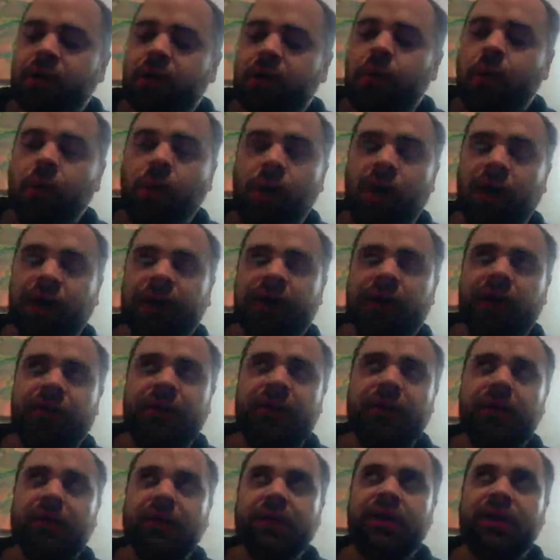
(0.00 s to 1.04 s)

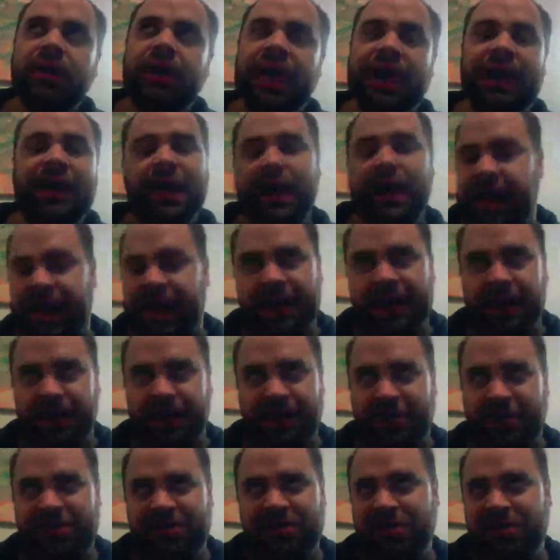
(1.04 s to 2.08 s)
One,
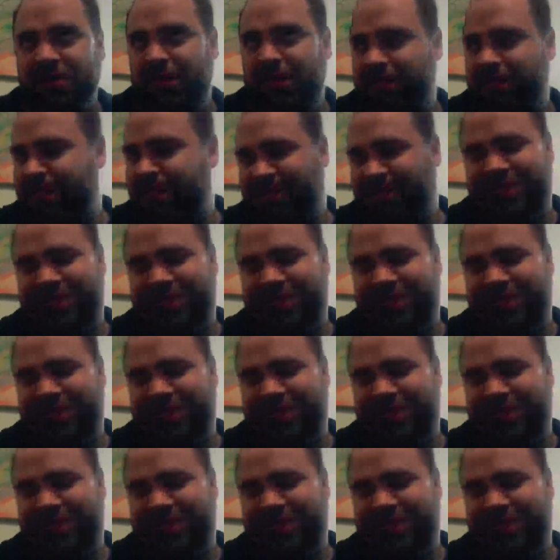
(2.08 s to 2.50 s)
and this is,